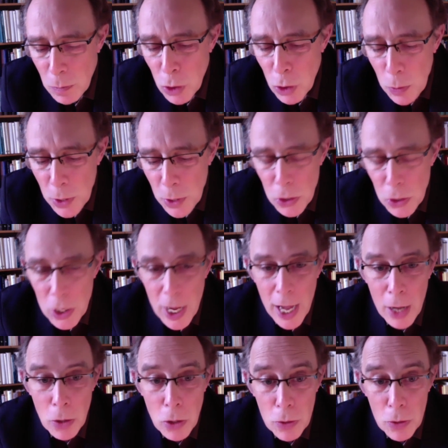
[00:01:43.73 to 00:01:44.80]
pupils
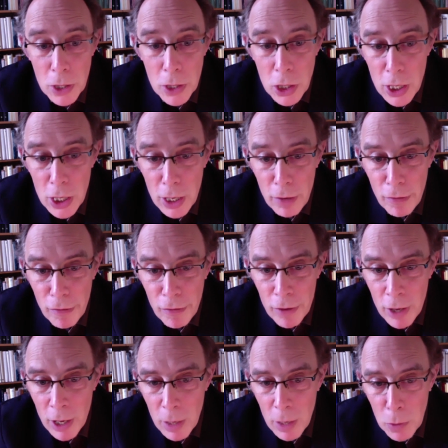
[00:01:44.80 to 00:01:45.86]
how to achieve
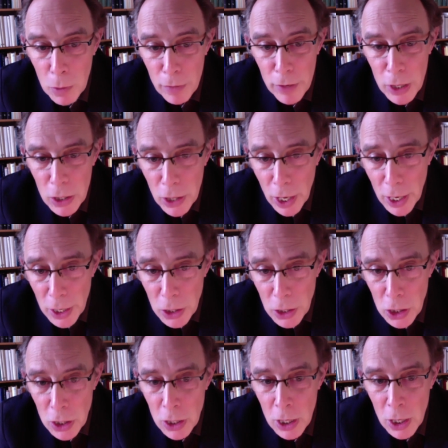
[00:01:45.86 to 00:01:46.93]
perfect
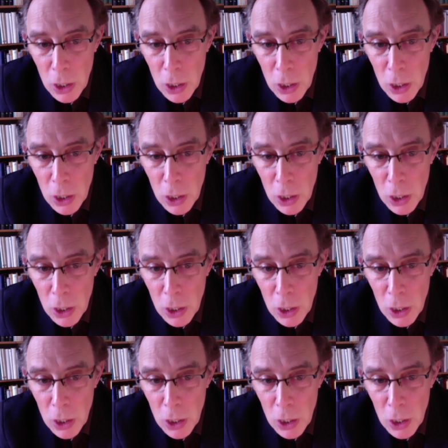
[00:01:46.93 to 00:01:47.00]
knowledge,